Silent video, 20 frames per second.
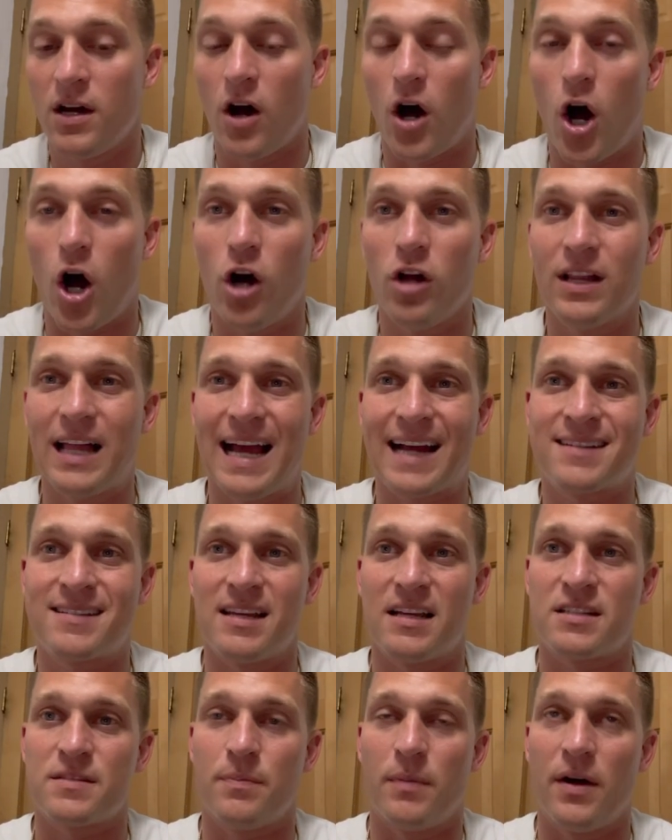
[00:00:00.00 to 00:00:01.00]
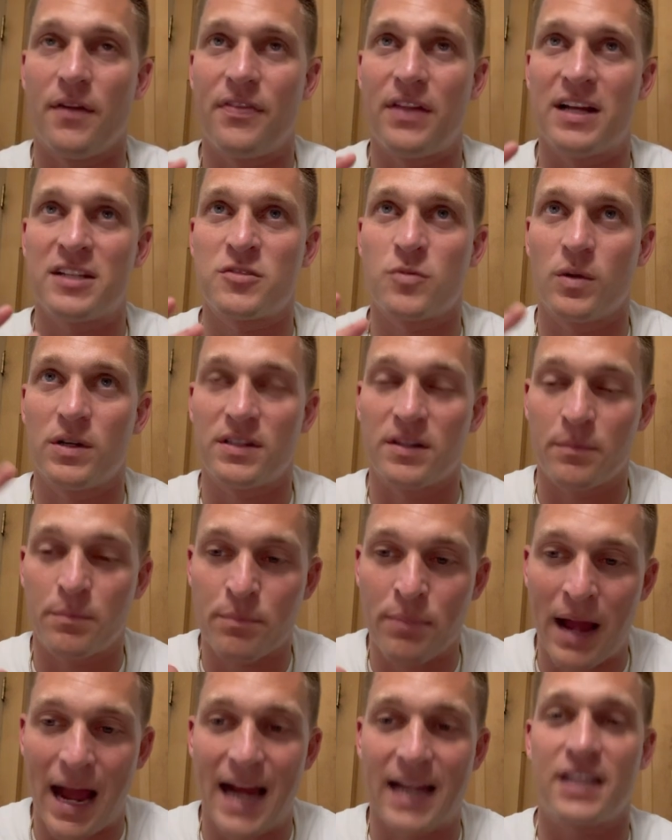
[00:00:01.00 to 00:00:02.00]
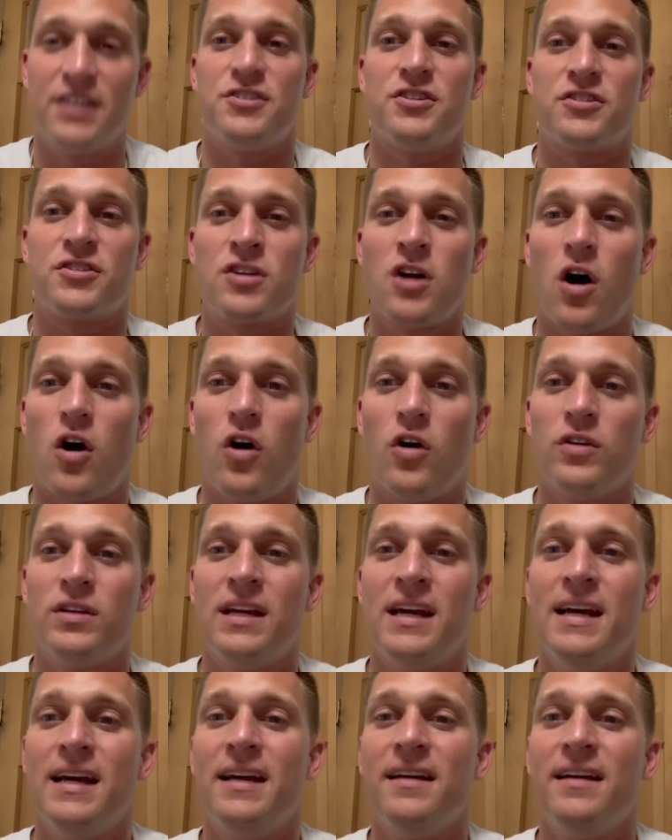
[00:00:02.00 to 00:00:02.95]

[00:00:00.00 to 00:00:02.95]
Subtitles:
All-access month, that's what the package is called.